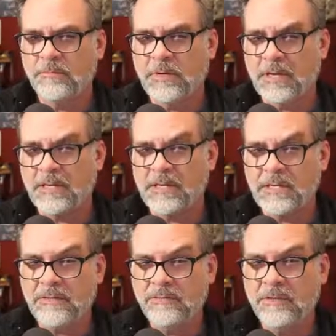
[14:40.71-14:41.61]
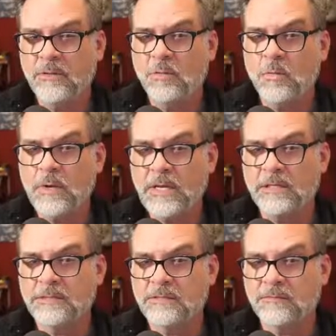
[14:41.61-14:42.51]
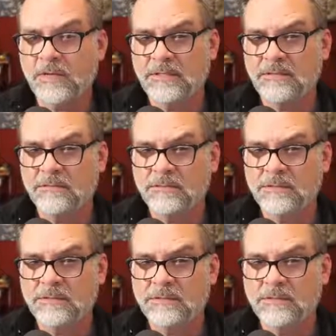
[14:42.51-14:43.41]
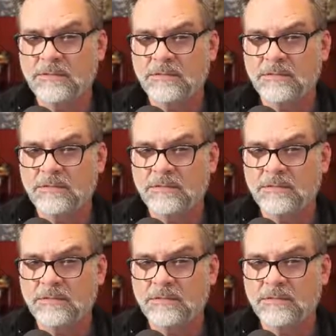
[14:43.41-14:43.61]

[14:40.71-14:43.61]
by even the weakest of light sources.